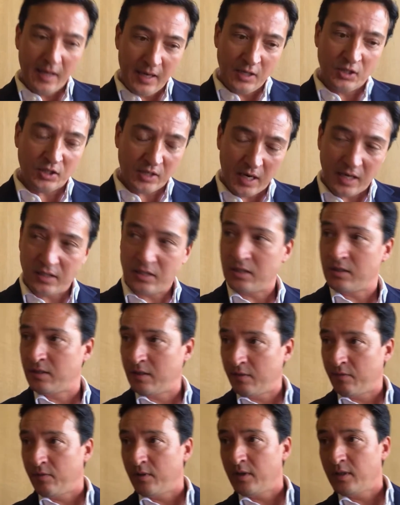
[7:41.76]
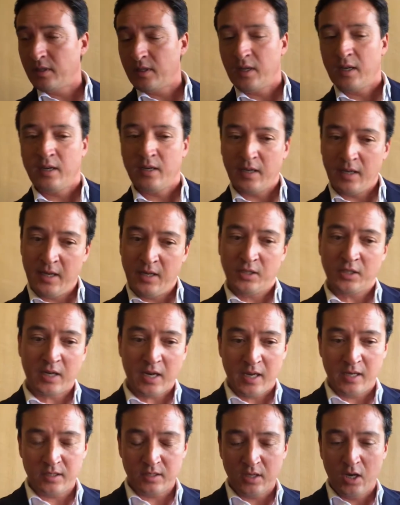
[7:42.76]
Each case is different, and each
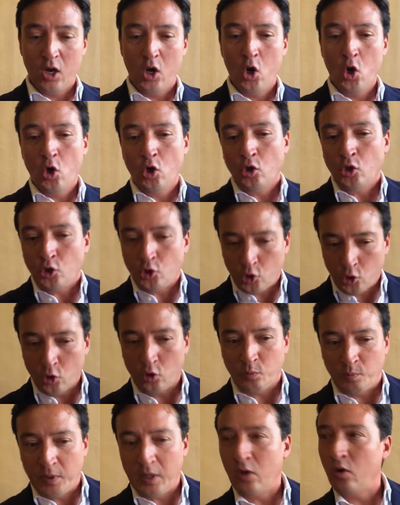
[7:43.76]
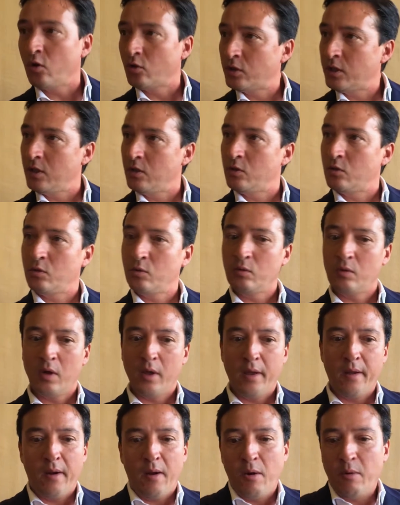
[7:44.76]
case should be looked
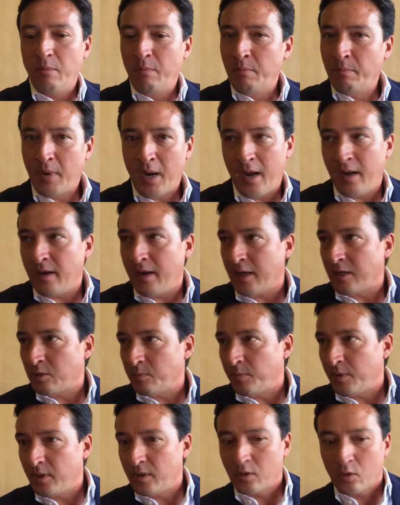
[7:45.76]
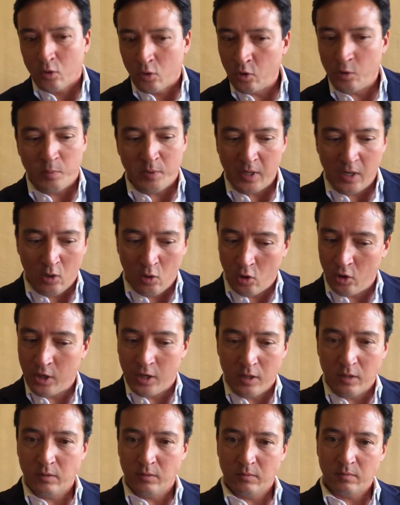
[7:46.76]
into by an expert. Could be a
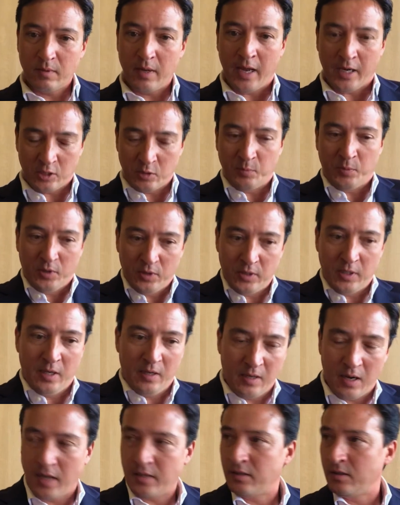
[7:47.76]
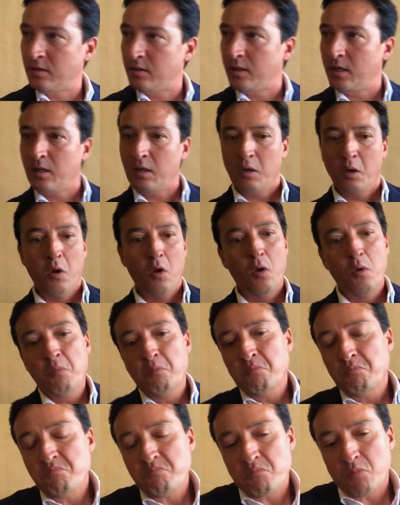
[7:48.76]
lawyer, expert in licensing,
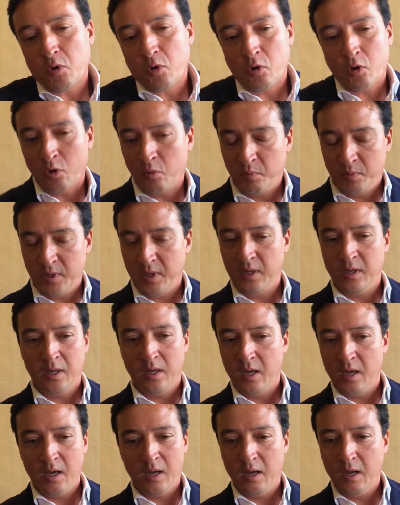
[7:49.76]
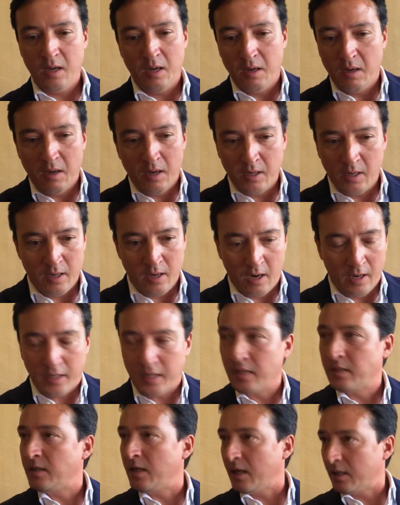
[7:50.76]
could be an
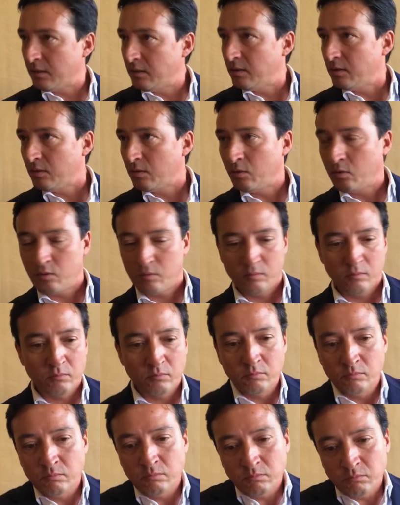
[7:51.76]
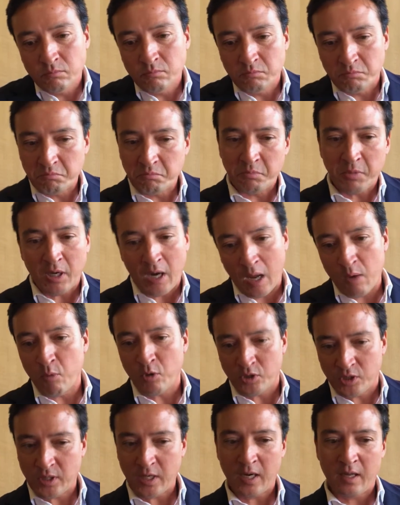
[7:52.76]
architect, but I
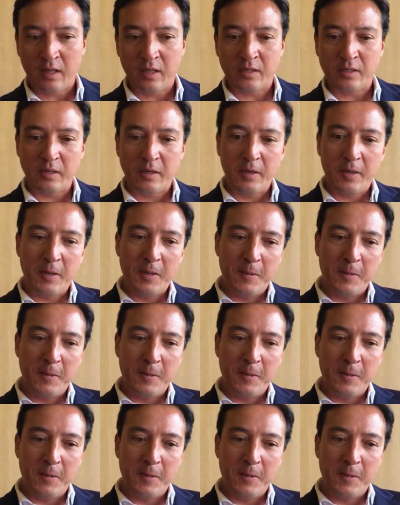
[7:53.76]
would say that